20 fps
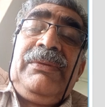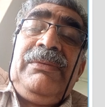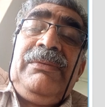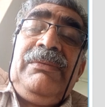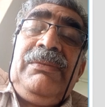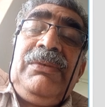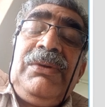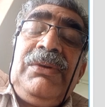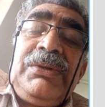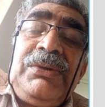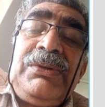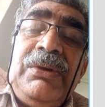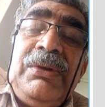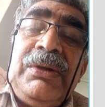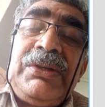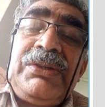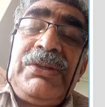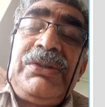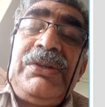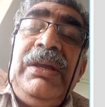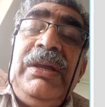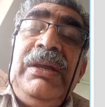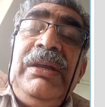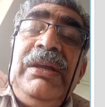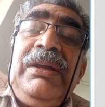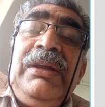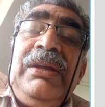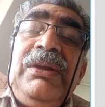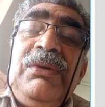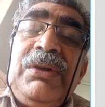Because you are
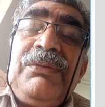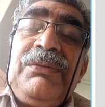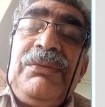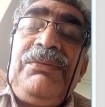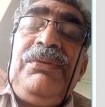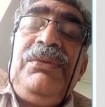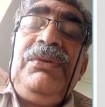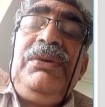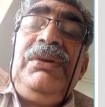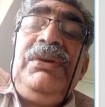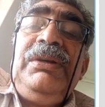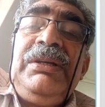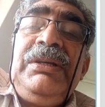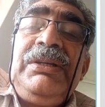staying, your food,